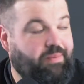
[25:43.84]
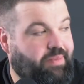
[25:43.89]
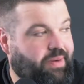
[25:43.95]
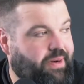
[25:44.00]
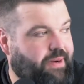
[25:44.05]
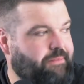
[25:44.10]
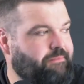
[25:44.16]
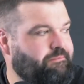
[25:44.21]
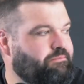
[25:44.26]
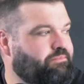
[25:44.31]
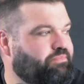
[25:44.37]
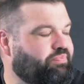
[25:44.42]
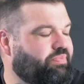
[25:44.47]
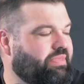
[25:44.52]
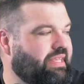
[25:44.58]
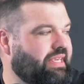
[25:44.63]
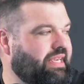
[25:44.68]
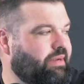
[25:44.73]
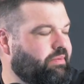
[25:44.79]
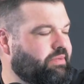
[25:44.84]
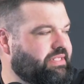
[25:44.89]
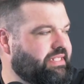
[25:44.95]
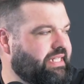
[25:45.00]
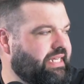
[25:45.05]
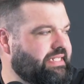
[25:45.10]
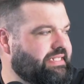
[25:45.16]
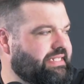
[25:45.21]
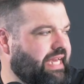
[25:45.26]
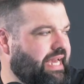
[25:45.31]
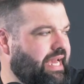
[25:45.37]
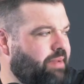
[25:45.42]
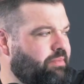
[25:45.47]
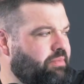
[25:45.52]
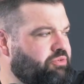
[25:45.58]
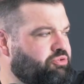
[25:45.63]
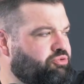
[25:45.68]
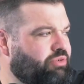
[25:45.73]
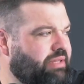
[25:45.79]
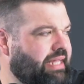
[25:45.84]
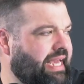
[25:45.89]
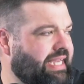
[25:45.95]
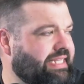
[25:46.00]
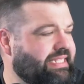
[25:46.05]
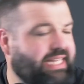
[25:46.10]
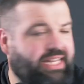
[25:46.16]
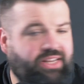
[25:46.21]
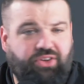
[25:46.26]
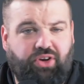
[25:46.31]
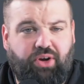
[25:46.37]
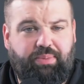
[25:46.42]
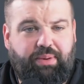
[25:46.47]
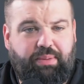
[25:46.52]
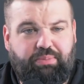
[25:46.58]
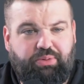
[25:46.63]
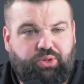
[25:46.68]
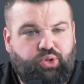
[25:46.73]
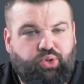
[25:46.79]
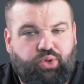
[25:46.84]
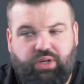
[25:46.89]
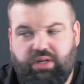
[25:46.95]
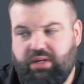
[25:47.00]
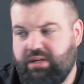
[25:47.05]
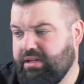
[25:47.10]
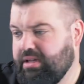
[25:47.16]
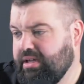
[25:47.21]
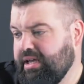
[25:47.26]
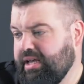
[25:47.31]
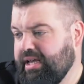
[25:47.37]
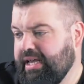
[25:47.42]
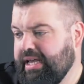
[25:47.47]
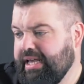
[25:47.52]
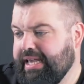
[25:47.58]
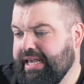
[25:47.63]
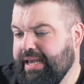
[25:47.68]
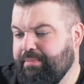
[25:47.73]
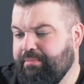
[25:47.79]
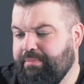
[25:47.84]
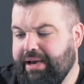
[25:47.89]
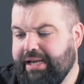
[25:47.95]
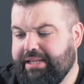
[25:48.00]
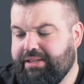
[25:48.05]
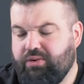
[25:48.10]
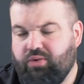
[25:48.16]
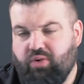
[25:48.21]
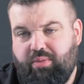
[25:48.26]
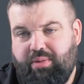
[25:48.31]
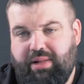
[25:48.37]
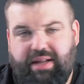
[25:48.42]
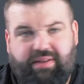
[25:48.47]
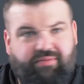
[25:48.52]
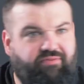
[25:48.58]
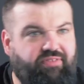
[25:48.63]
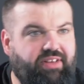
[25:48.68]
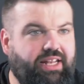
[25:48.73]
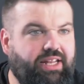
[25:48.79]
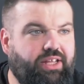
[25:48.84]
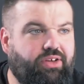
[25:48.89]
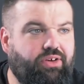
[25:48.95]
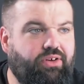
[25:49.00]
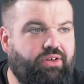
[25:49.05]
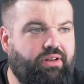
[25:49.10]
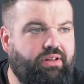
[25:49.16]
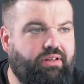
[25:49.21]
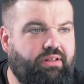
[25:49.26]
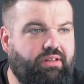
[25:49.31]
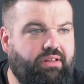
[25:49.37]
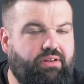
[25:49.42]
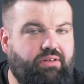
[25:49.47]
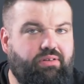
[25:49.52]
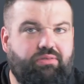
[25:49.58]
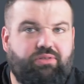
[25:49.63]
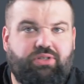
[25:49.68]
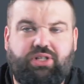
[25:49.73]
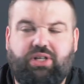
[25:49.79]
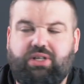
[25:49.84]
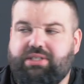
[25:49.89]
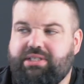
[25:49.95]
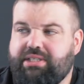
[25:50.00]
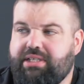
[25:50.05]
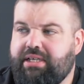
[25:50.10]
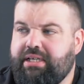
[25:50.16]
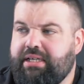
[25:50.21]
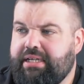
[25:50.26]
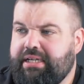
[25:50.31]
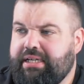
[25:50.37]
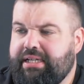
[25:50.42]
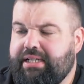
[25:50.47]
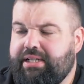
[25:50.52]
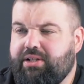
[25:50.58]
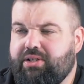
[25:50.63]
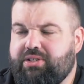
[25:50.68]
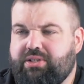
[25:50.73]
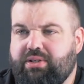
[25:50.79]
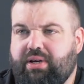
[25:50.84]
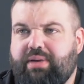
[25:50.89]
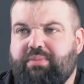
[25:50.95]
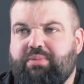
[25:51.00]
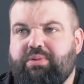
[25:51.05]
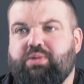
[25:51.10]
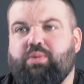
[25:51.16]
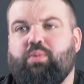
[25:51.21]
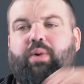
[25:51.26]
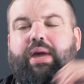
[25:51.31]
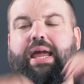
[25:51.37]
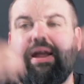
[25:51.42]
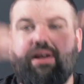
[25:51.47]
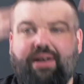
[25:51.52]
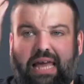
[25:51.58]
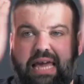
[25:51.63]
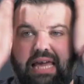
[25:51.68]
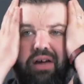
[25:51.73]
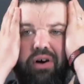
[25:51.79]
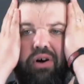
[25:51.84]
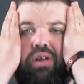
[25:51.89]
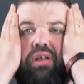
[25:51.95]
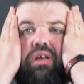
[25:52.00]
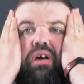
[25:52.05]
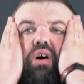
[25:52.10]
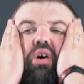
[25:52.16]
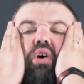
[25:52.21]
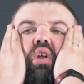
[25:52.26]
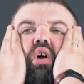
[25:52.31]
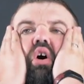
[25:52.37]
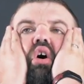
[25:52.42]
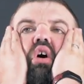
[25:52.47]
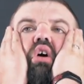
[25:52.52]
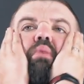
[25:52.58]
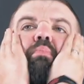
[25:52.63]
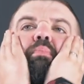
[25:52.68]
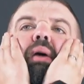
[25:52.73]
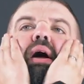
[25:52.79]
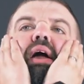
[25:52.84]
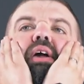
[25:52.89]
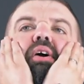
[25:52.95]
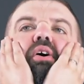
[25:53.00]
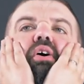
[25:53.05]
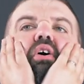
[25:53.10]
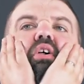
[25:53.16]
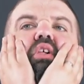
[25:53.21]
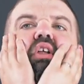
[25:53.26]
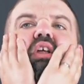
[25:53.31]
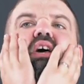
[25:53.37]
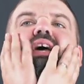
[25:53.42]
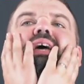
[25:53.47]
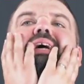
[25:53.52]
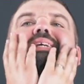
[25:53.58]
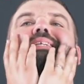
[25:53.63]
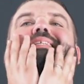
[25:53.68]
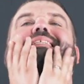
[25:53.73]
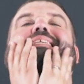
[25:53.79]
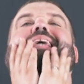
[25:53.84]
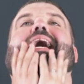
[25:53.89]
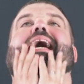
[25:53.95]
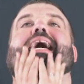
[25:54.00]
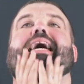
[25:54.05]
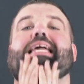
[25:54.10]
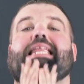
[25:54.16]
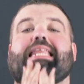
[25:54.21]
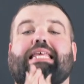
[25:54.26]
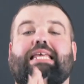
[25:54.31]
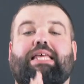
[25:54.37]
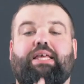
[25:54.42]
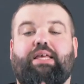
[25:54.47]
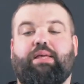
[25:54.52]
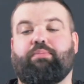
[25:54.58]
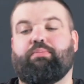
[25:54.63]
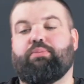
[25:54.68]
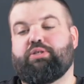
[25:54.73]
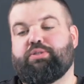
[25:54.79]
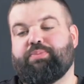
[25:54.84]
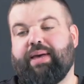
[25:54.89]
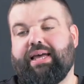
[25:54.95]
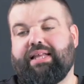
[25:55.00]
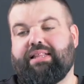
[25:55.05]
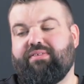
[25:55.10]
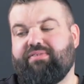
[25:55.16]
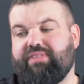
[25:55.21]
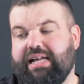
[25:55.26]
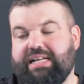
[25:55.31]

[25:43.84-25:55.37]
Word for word: But it was a nice time. It was relaxing, and now people are sort of getting back to normal, and I'm feeling good. You know, there's lots of lots of. It was a weird like on a on a bank holiday aside perspective.